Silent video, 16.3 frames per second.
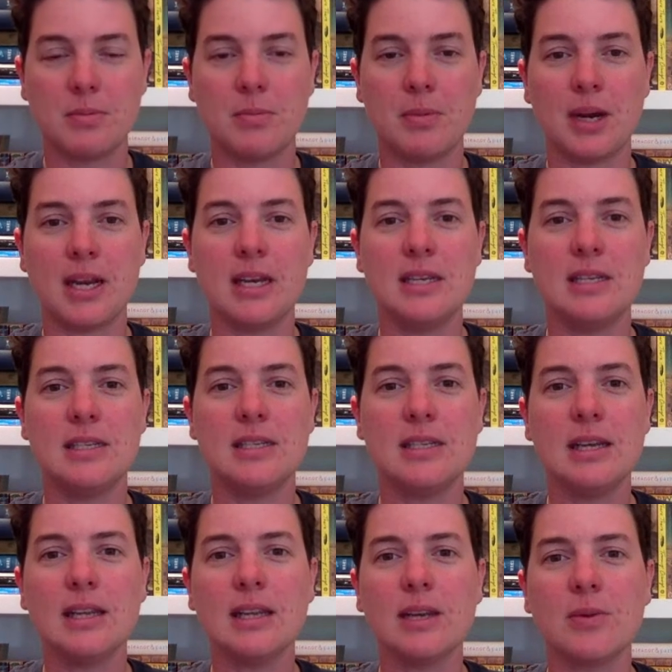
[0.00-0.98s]
but he's
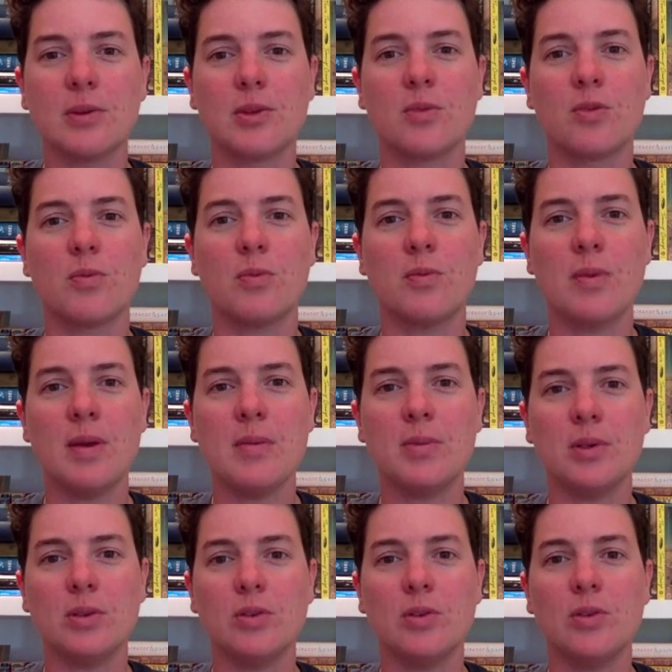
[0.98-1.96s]
dealing with a group of
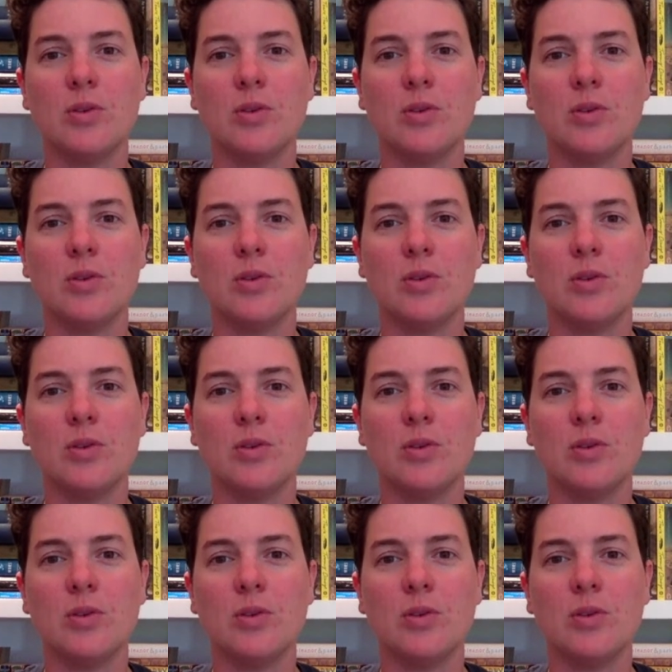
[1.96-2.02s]
people